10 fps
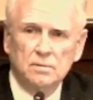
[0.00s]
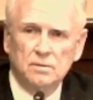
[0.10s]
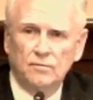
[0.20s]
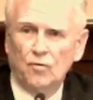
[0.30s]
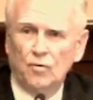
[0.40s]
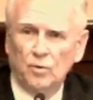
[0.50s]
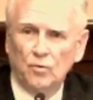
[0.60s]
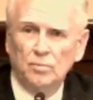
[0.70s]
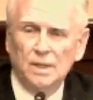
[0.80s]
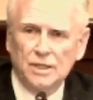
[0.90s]
to form their
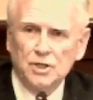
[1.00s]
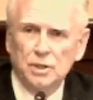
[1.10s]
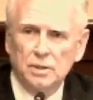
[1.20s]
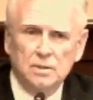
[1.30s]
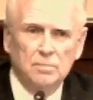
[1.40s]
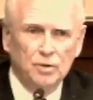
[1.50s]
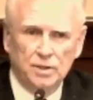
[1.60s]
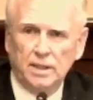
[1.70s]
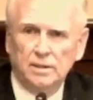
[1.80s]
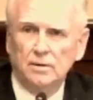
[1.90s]
own militia to
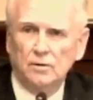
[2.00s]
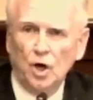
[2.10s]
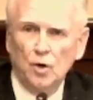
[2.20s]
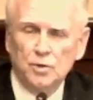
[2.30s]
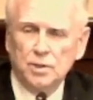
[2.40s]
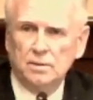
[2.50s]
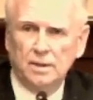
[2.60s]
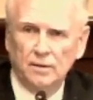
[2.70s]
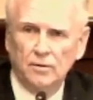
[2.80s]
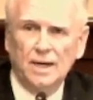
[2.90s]
protect their coast
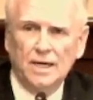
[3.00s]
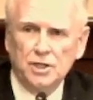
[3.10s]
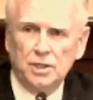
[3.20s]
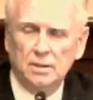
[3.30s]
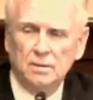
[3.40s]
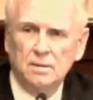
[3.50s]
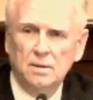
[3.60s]
and their nation.